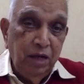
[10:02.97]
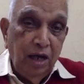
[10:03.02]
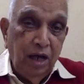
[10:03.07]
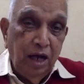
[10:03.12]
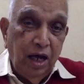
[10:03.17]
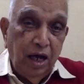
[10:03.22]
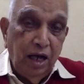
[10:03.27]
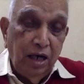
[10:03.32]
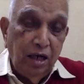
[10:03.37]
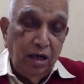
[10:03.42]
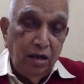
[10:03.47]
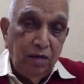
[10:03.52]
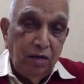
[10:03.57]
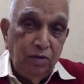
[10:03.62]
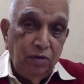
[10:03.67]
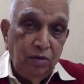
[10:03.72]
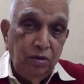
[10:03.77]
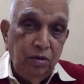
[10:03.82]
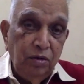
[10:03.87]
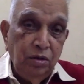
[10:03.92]
And
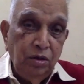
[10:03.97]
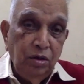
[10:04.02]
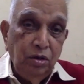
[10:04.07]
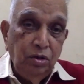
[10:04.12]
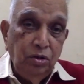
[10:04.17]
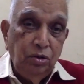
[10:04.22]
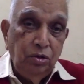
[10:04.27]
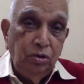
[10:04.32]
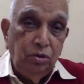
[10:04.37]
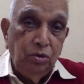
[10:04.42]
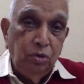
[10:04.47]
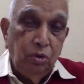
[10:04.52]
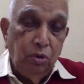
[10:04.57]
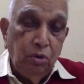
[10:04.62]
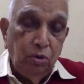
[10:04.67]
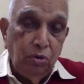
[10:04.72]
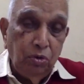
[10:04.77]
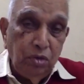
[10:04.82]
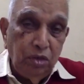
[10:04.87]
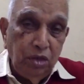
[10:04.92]

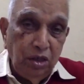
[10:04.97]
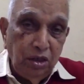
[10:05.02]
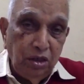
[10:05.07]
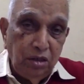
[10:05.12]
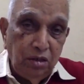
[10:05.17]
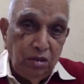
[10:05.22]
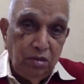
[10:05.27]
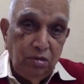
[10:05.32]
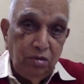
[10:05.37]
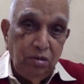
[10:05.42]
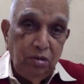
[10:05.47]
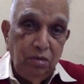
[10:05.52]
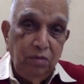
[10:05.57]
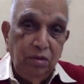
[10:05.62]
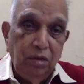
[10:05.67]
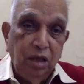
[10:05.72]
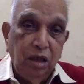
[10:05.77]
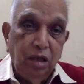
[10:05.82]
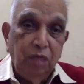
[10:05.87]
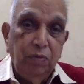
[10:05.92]
so is
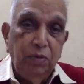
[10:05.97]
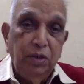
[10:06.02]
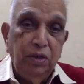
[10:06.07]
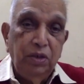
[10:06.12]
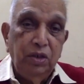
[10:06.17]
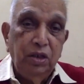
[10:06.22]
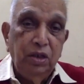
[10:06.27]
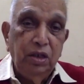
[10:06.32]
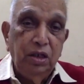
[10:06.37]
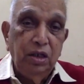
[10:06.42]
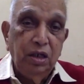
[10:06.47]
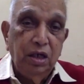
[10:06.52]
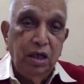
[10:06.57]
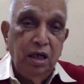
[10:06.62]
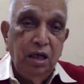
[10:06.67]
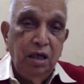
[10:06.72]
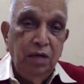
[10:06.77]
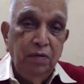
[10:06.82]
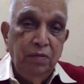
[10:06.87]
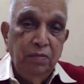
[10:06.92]
Tatparya Chandrika
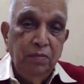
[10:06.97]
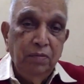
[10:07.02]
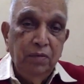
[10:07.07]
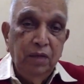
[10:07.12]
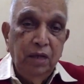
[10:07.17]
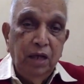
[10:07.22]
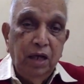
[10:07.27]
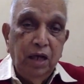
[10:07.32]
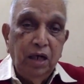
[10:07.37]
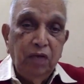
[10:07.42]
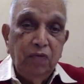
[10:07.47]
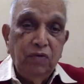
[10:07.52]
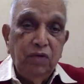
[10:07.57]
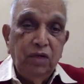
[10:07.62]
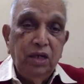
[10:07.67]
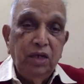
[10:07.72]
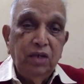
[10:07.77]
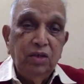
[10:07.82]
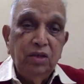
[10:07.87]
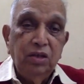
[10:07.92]
as well
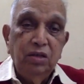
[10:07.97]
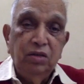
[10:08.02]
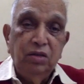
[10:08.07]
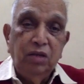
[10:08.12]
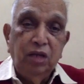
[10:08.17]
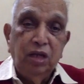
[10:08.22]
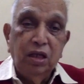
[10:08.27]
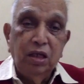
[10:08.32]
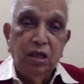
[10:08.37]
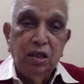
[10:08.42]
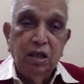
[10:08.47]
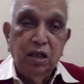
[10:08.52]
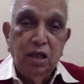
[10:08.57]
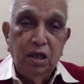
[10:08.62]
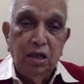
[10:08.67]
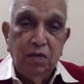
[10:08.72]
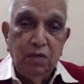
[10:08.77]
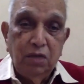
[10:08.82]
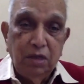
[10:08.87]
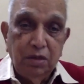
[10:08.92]
as
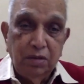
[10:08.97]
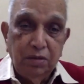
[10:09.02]
Tarkatandava.